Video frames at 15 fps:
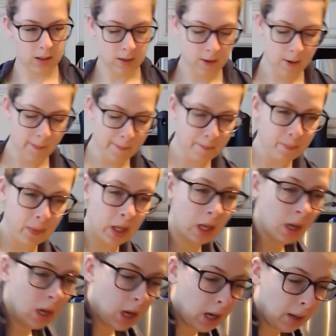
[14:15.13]
Oh.
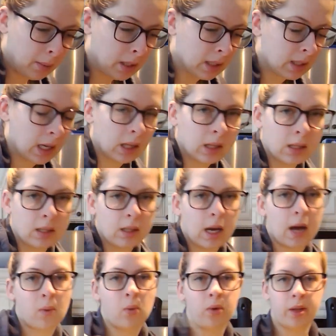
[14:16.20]
I'm going to take the
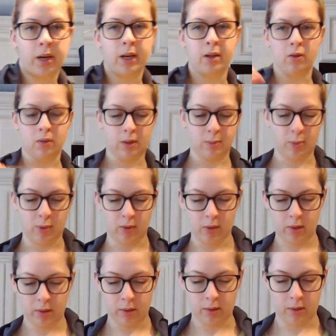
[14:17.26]
dowel that I used
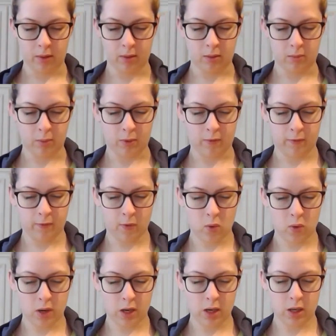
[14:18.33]

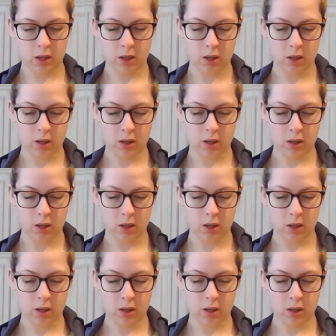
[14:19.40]
before